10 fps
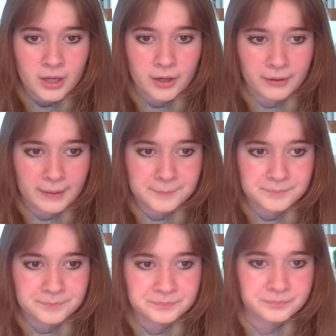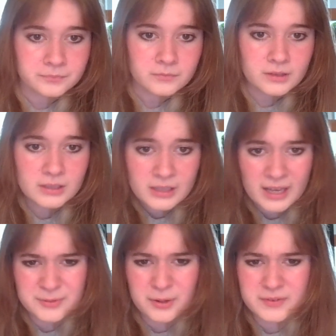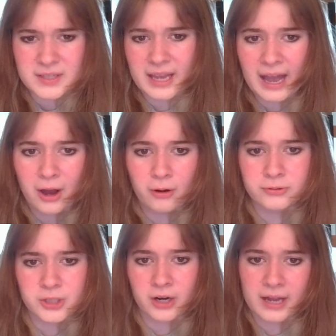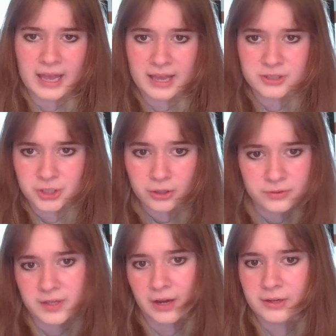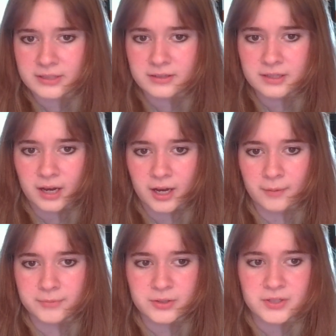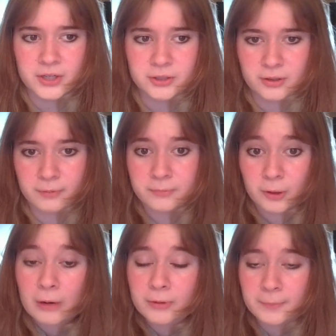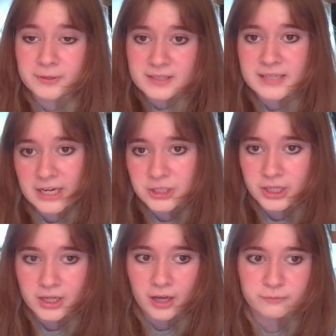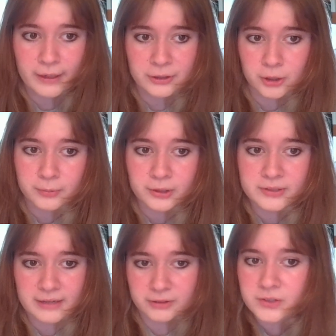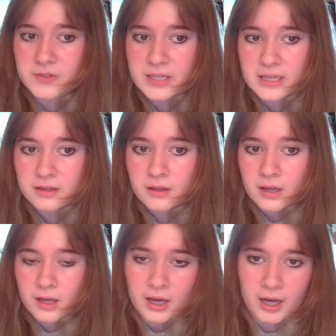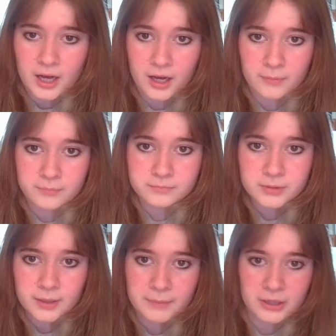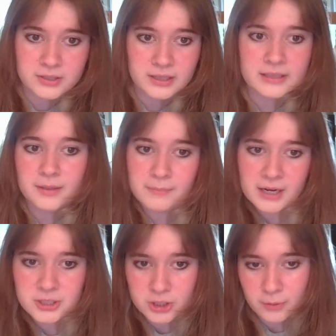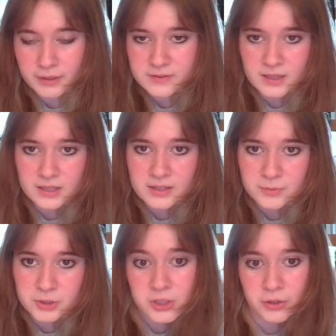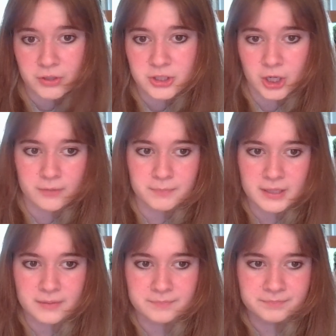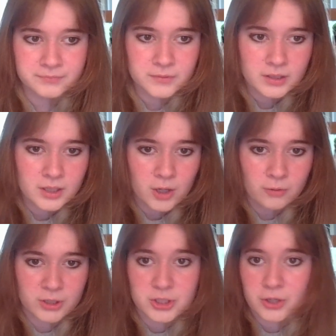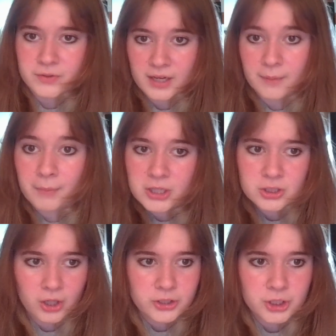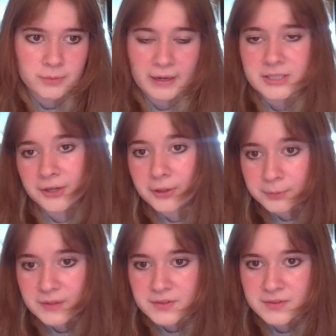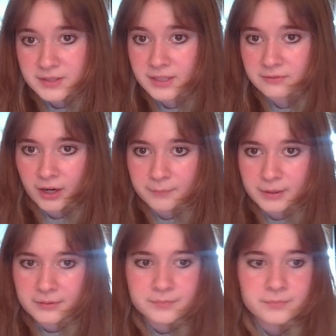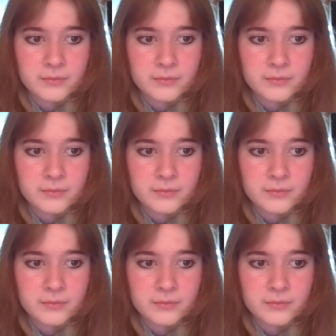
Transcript: Okay. As well as like how chart A shows how it there's underrepresentation of microbial diversity compared to like the metagenomic studies, which is shown in chart B, which shows like a much larger bacterial presence in the environment.